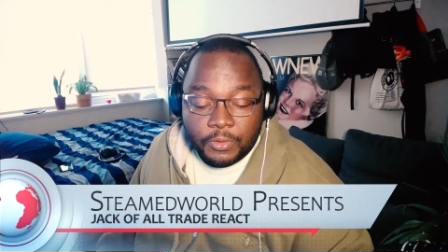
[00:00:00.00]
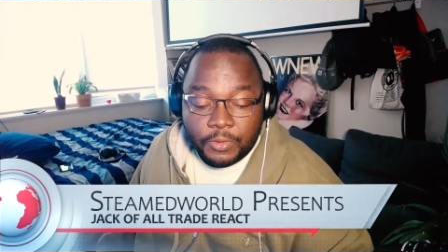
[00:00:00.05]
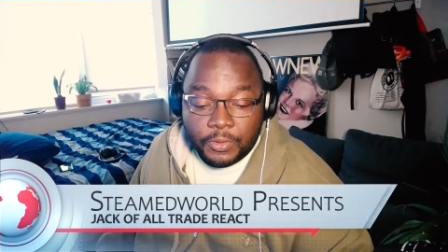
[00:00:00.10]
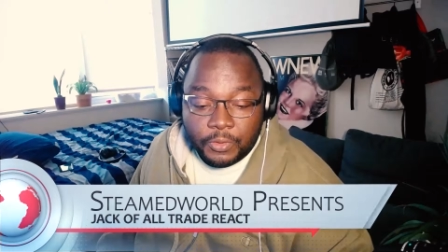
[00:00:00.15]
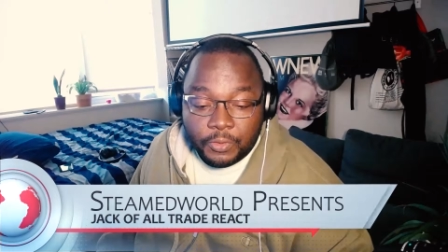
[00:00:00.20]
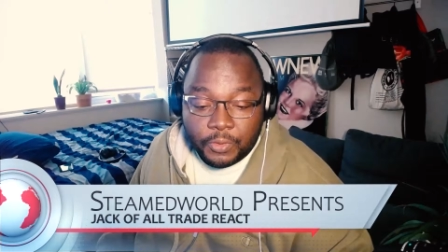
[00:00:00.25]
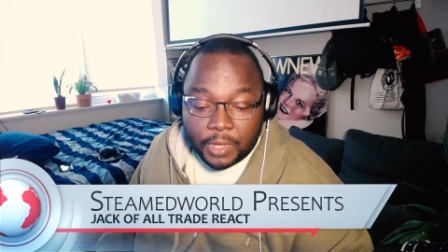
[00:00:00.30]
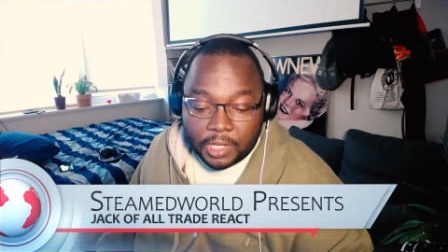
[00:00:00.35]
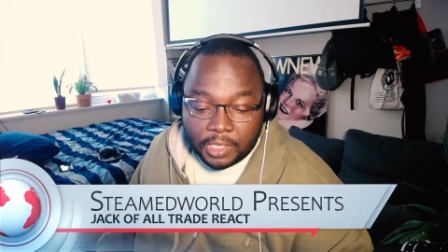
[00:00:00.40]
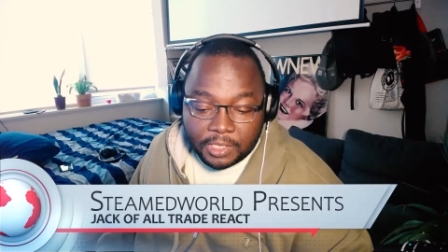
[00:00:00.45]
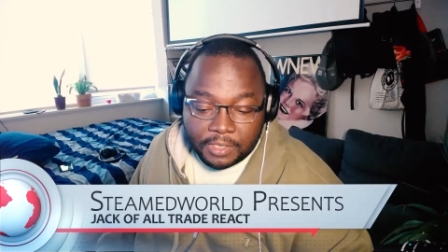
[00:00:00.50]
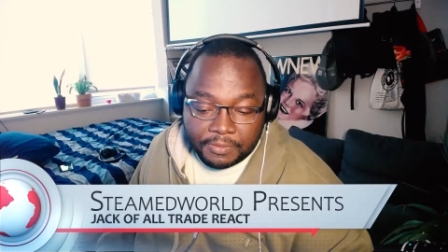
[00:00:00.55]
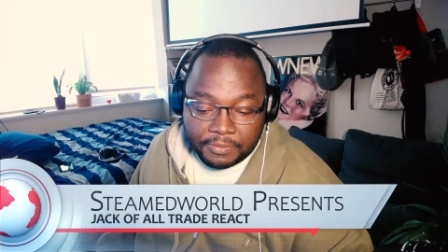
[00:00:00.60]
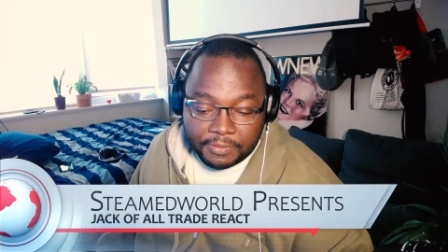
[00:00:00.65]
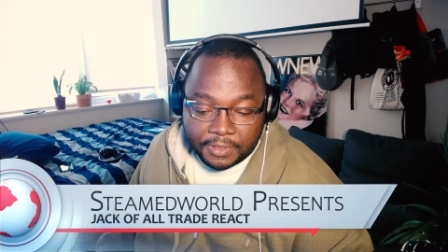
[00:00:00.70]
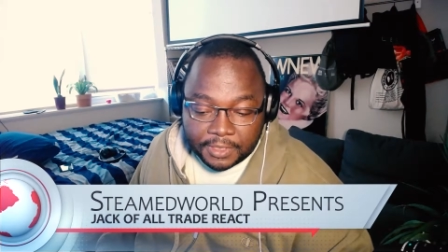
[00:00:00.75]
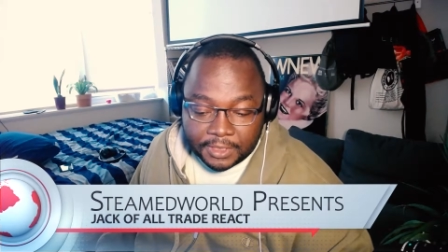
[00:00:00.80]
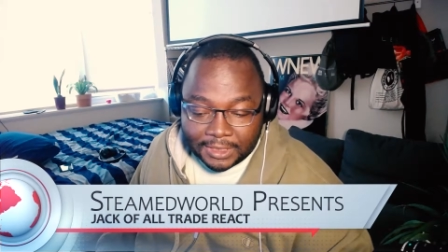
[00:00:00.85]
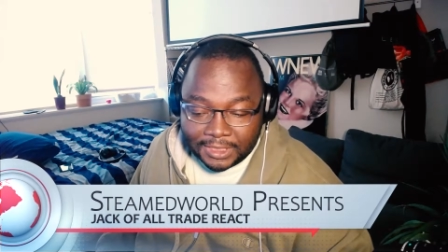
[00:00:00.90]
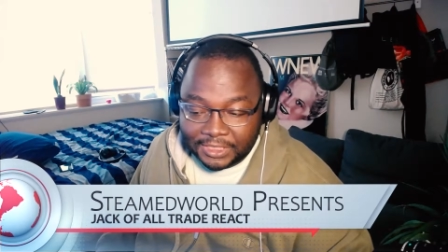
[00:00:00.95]

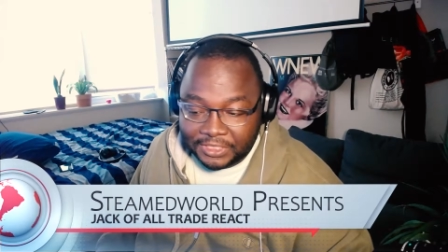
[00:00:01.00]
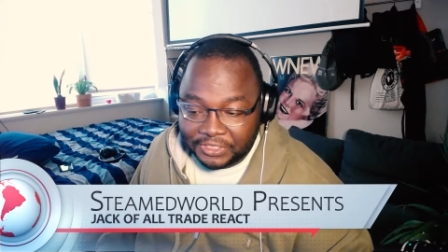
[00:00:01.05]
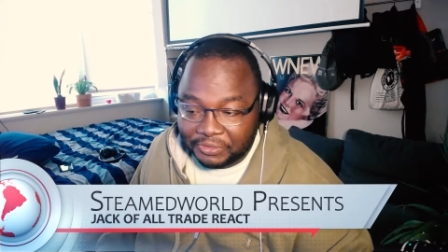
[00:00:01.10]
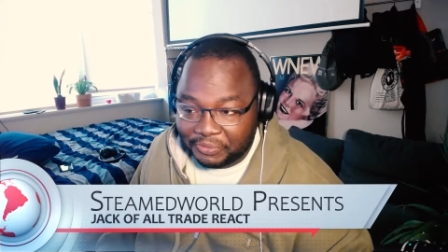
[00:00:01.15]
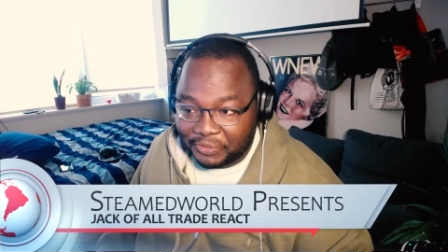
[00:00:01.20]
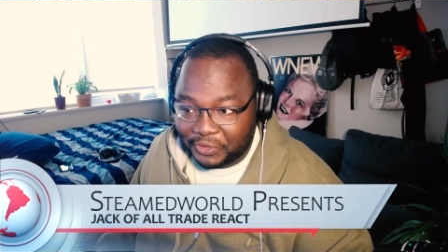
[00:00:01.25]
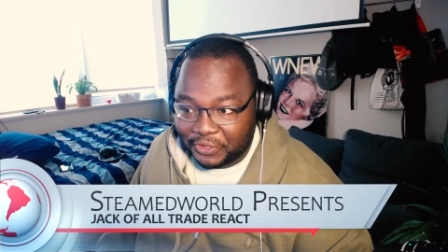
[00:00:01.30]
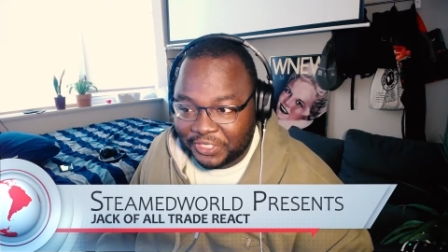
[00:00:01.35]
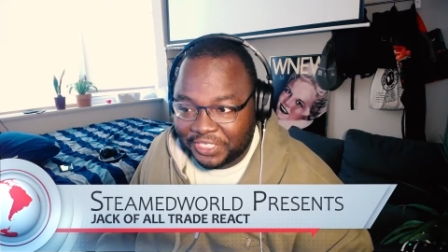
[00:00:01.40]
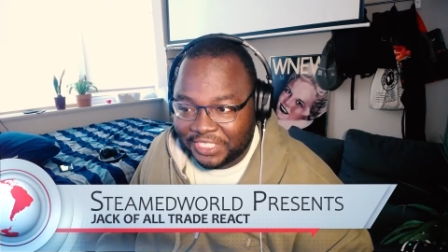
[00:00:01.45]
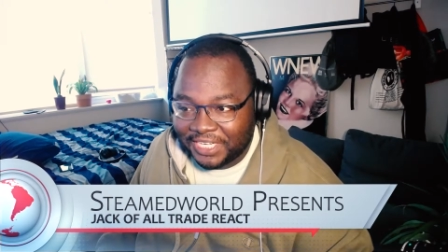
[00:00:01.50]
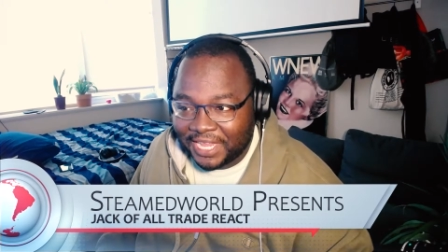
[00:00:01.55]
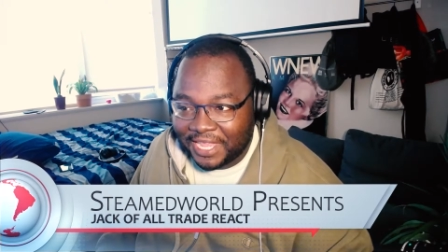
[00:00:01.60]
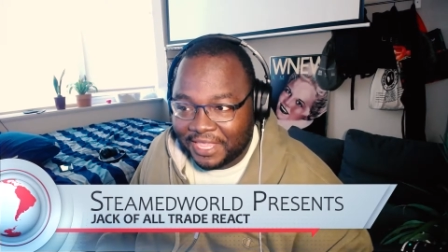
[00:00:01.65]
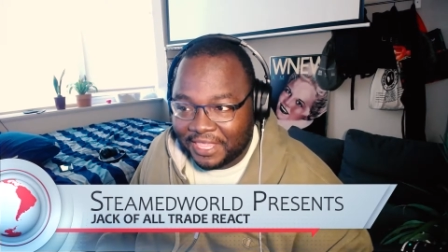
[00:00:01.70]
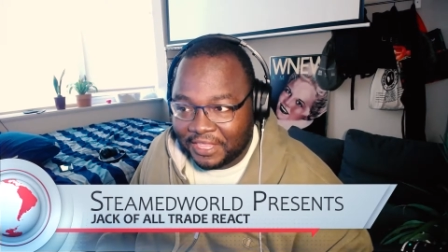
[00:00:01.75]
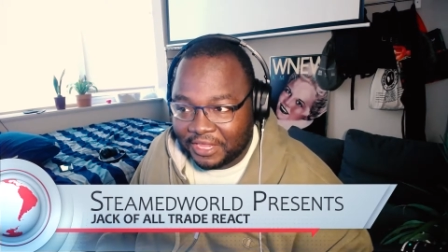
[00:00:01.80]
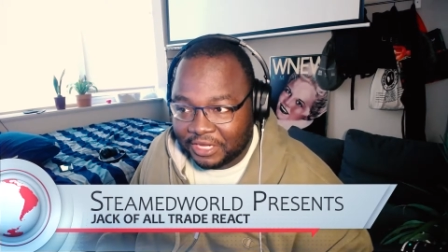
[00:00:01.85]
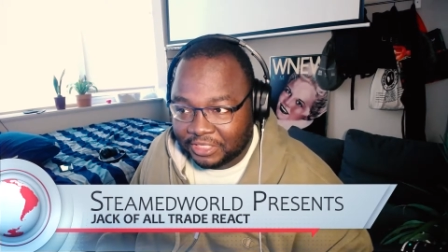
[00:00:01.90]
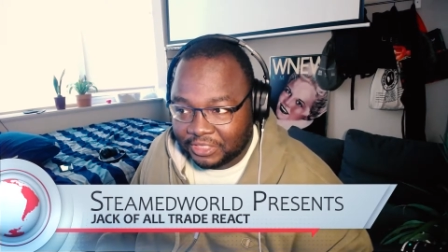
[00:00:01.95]
Welcome, this is your boy
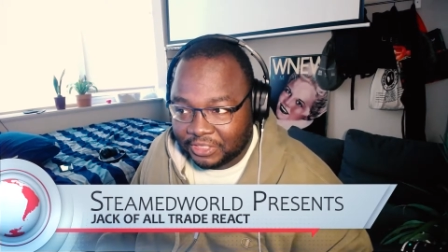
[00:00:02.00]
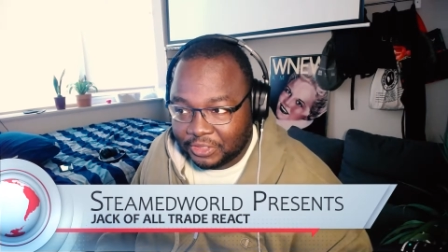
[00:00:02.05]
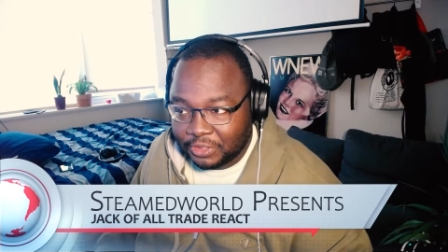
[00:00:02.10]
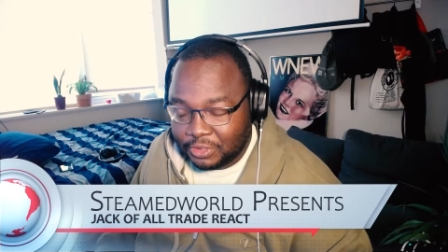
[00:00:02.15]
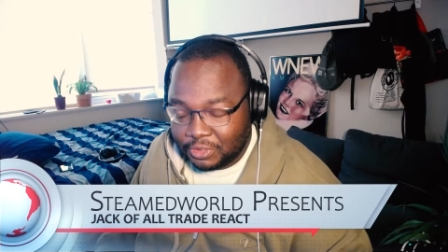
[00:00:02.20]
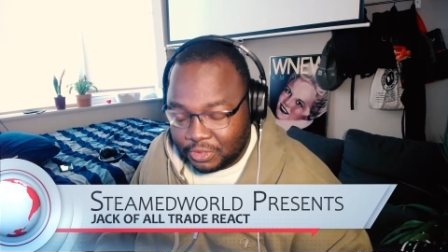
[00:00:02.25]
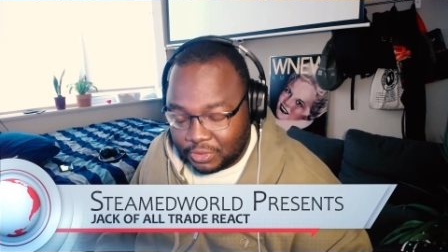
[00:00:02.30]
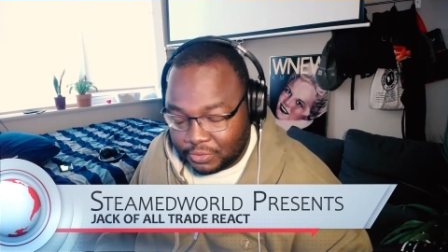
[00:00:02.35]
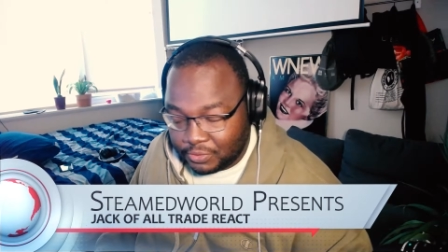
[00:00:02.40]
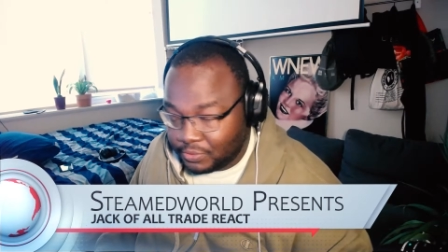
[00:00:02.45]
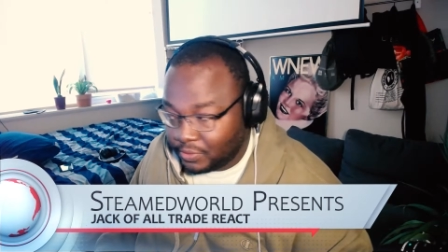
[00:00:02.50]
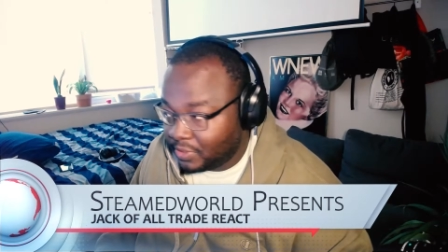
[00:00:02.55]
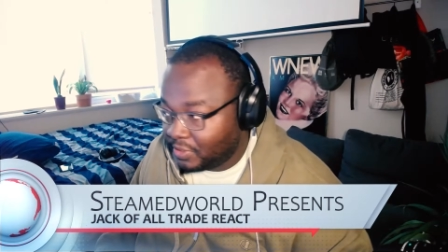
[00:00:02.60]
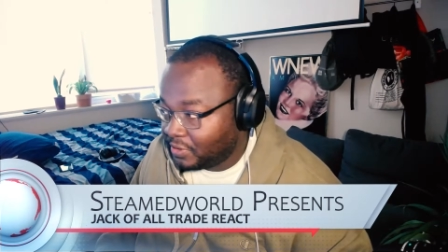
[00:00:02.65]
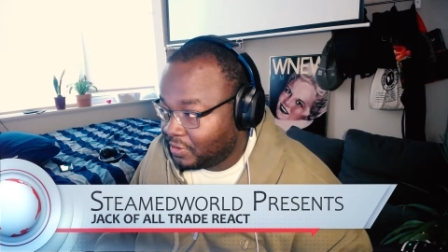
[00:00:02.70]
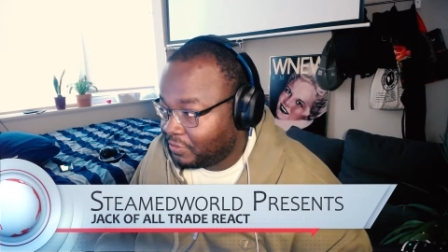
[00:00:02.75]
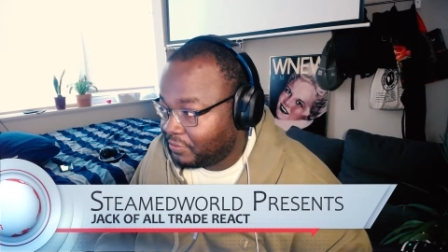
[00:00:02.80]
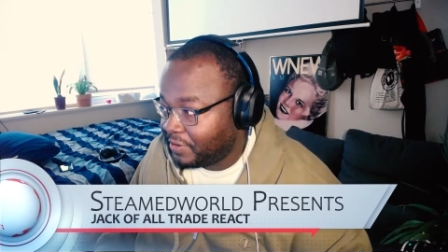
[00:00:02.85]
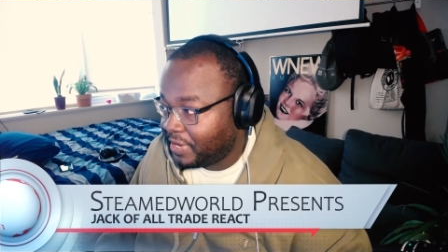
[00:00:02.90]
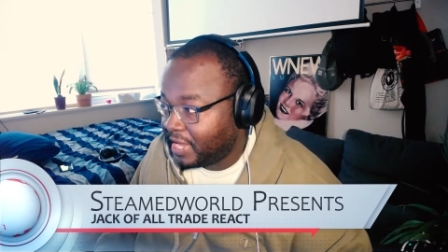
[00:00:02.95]
Jack here to do
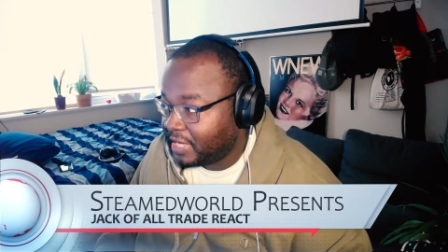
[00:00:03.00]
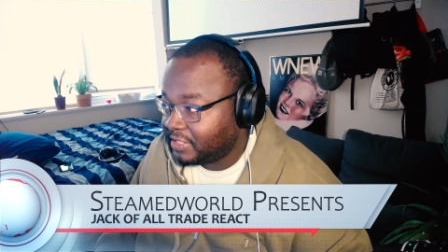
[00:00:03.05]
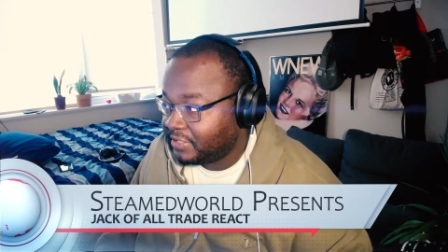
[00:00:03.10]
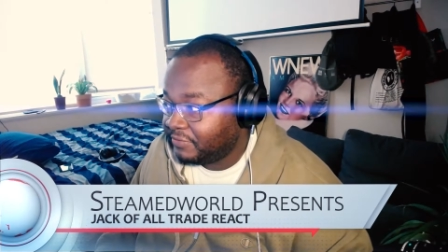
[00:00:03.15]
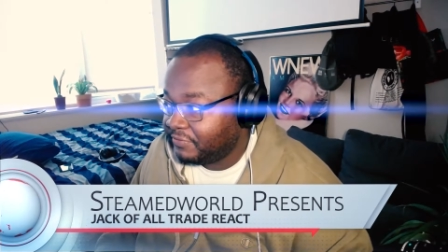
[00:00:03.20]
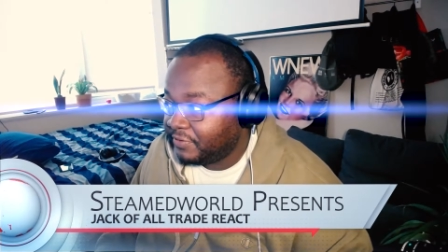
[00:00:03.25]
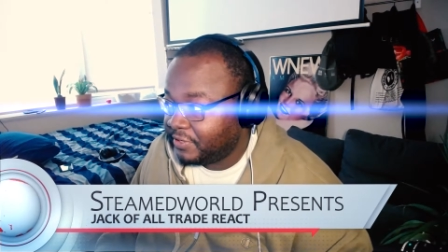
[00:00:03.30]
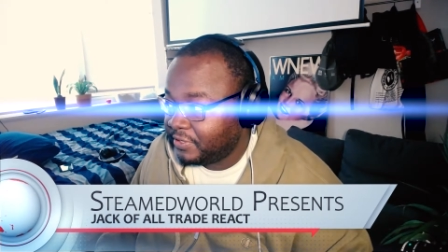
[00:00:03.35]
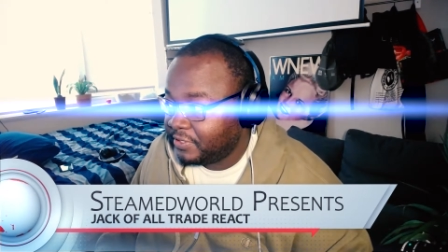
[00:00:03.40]
another reaction video.